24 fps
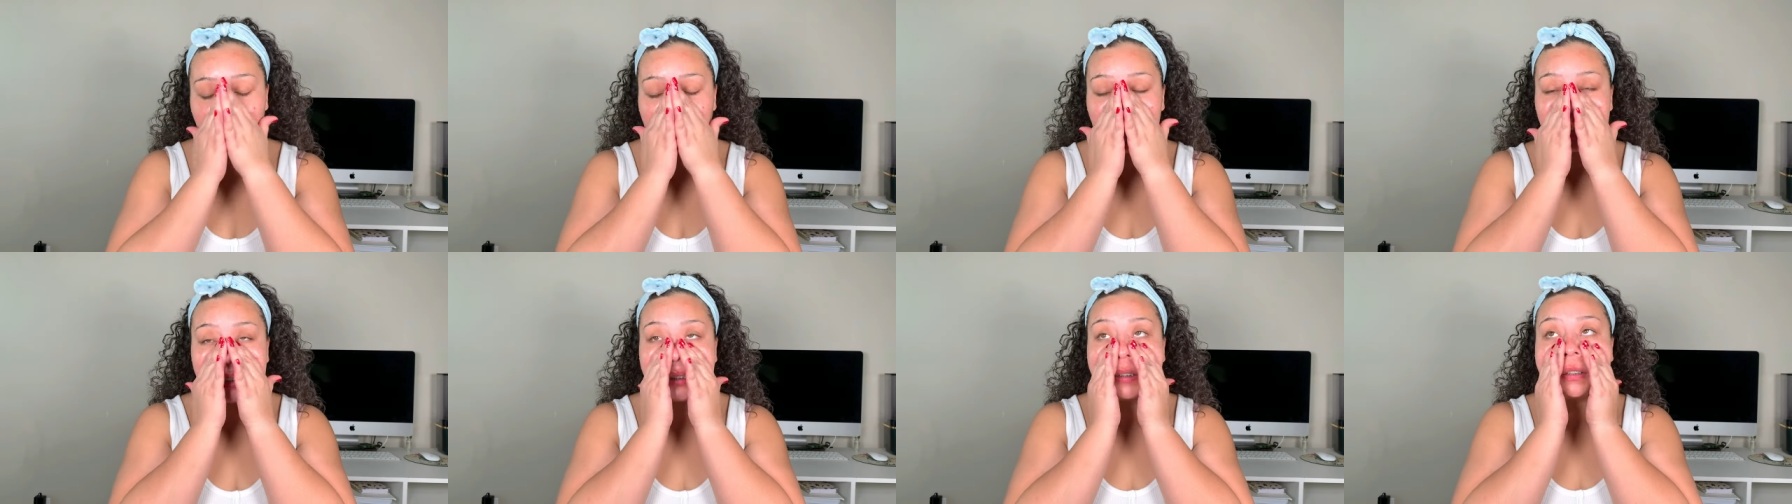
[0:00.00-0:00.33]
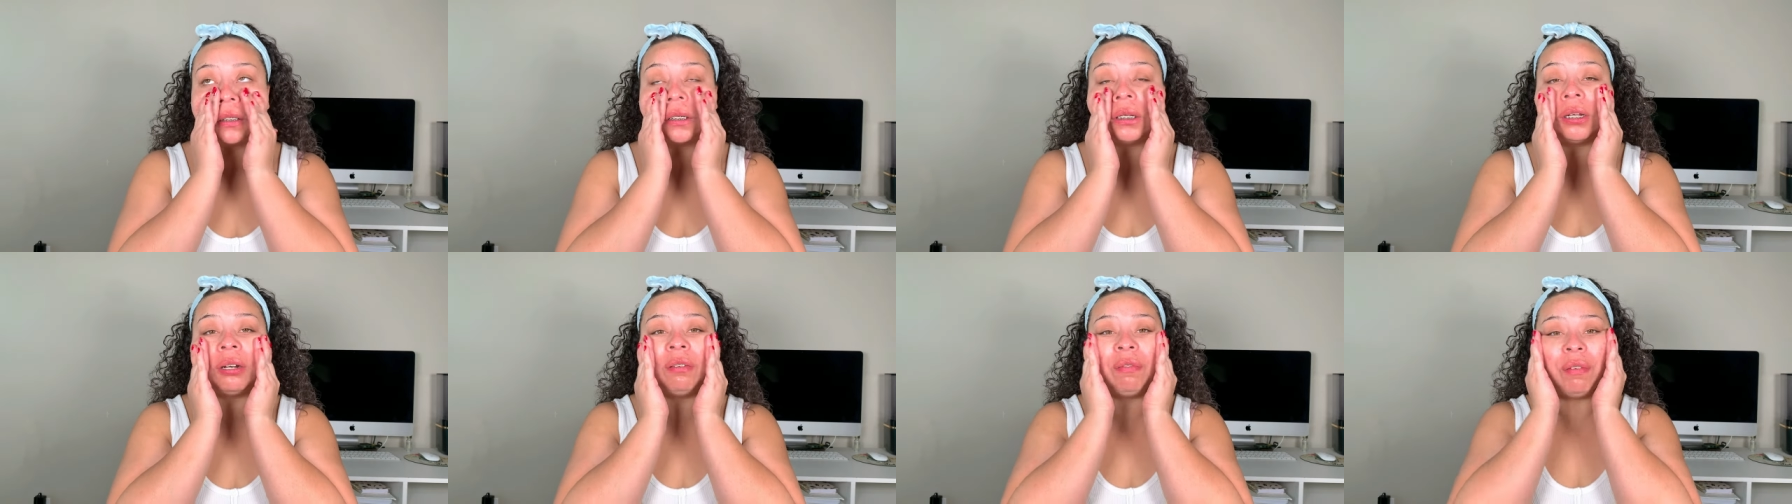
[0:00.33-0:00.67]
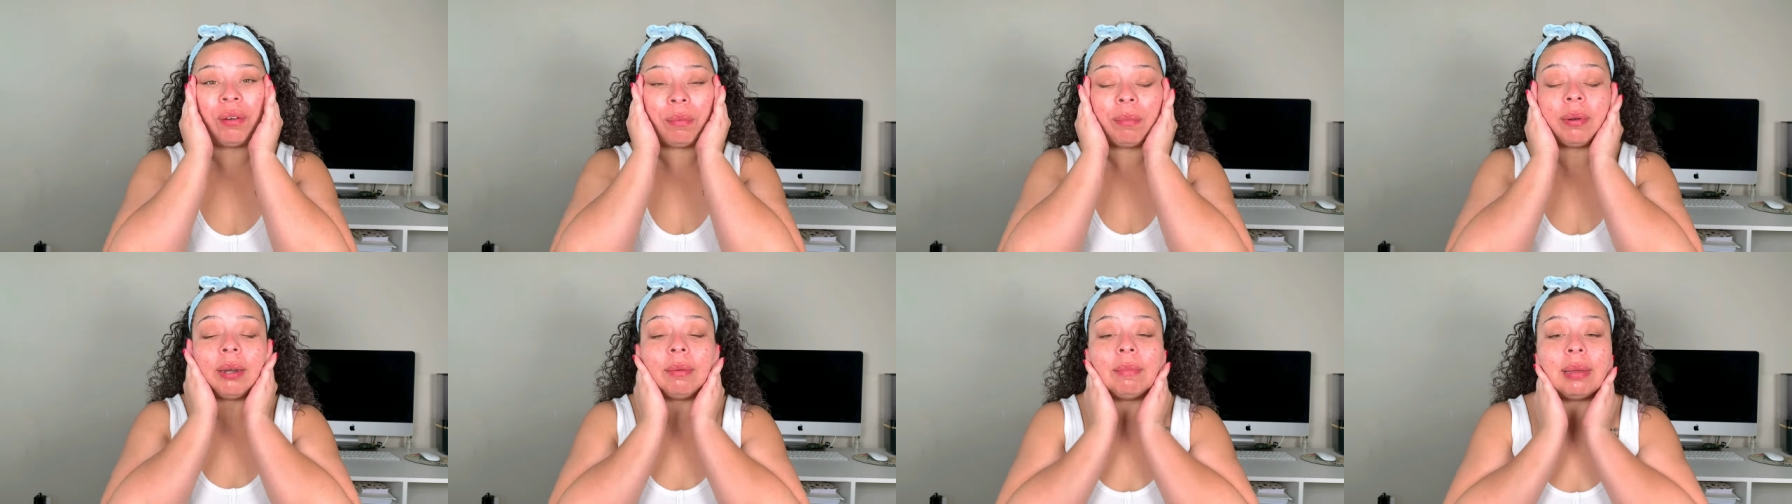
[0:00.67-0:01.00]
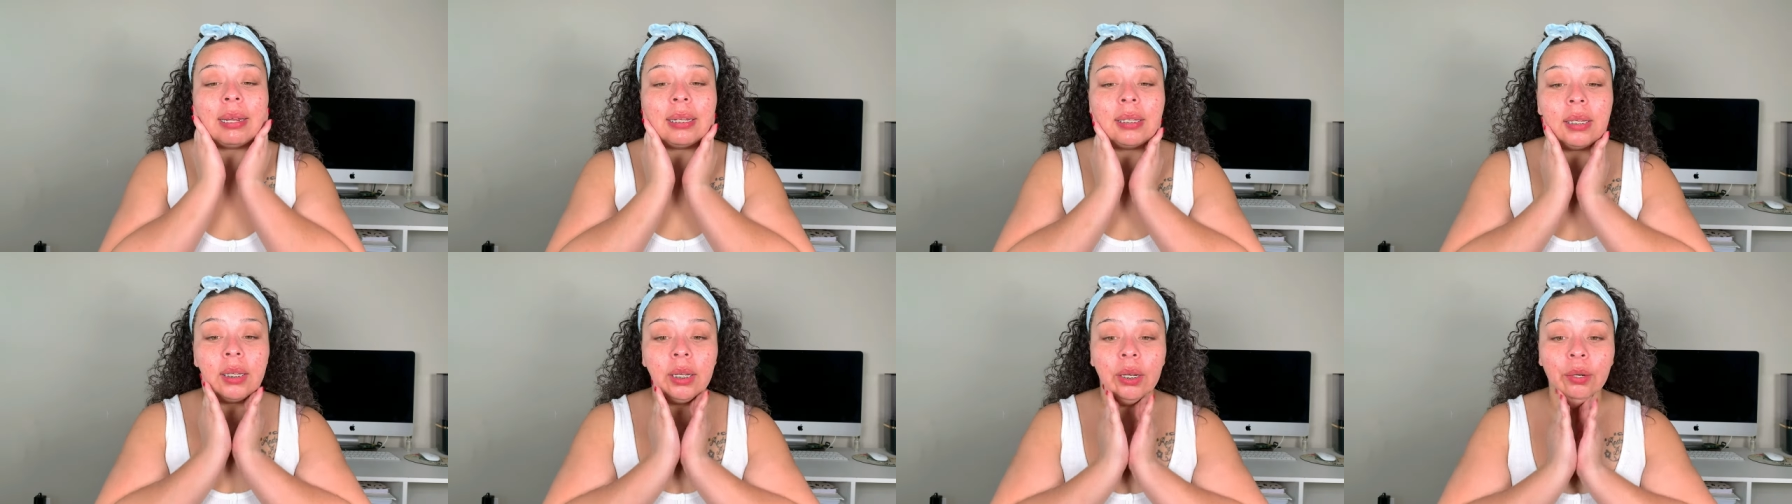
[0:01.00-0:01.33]
because it's good for
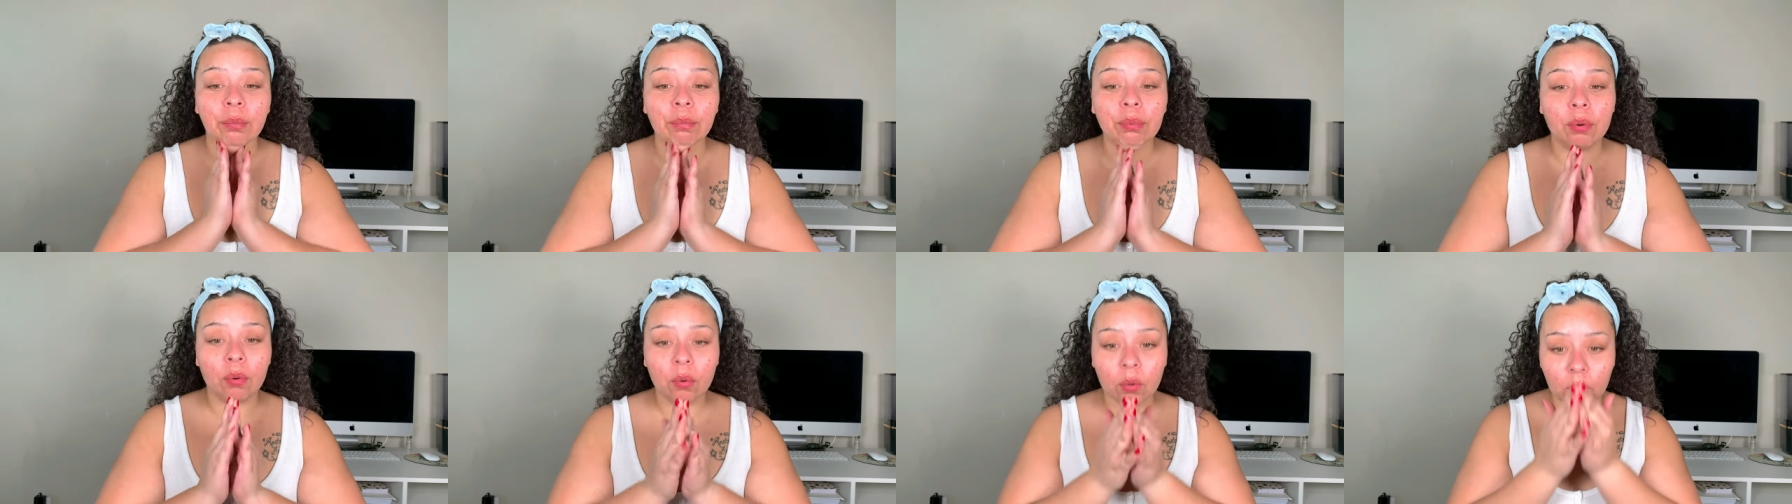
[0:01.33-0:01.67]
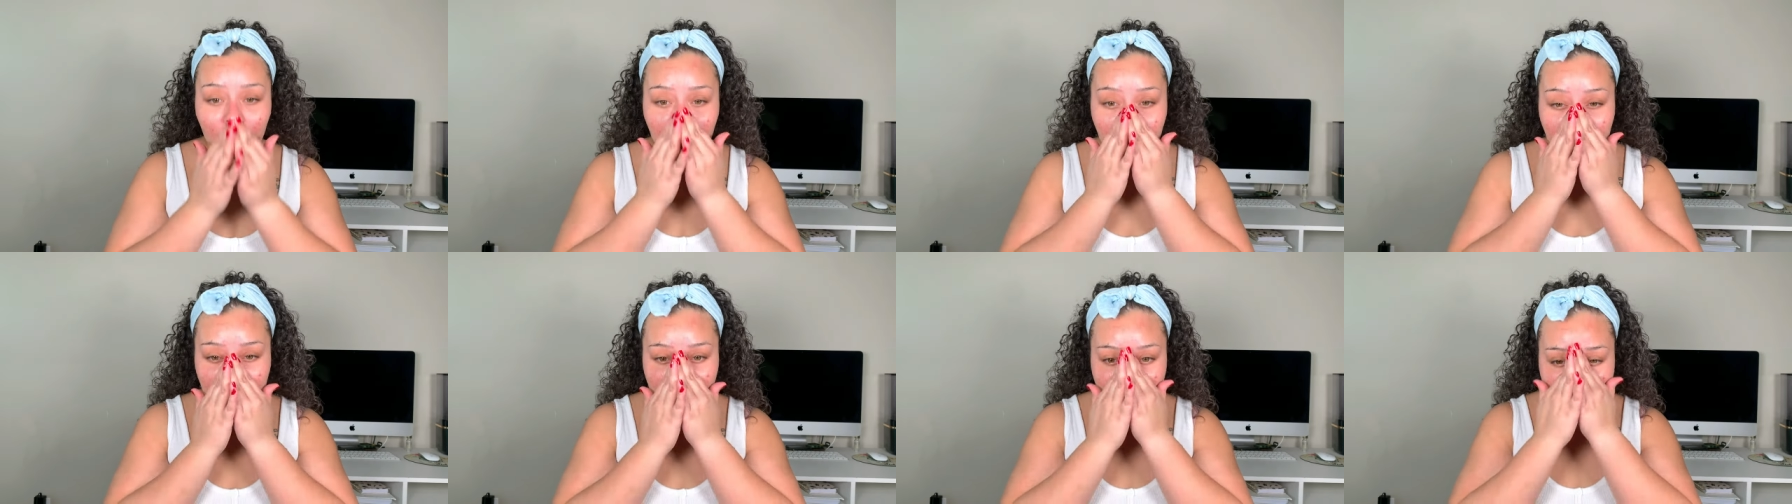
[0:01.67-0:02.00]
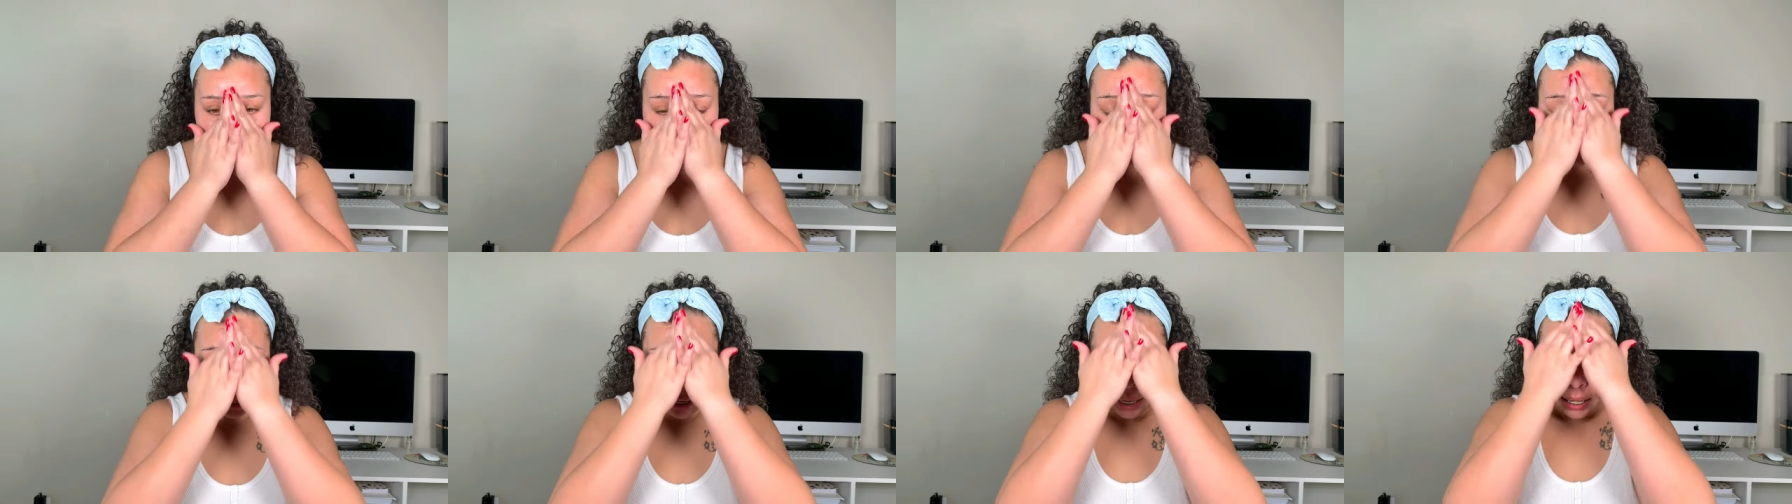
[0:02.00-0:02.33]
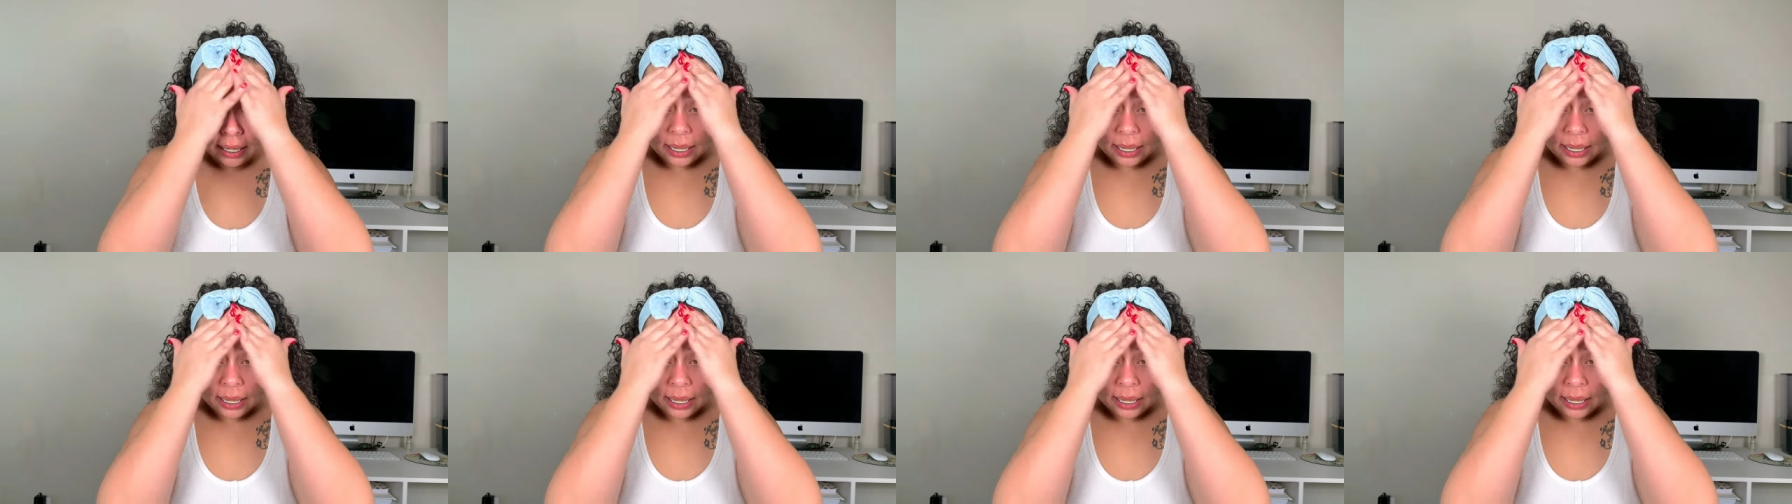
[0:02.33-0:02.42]
minimizing your pores.